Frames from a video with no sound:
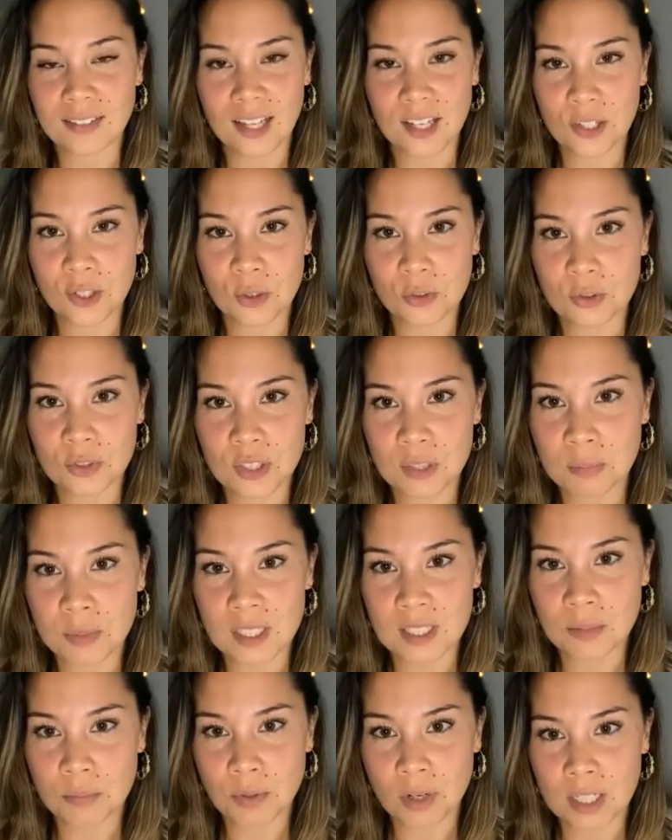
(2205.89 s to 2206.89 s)
Like, you'll just
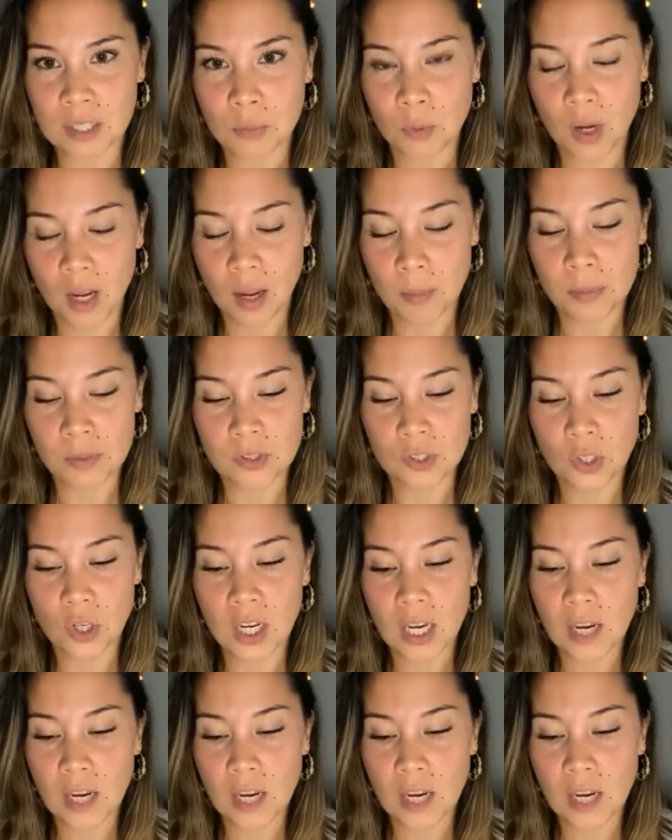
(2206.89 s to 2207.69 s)
be surprised what happens. So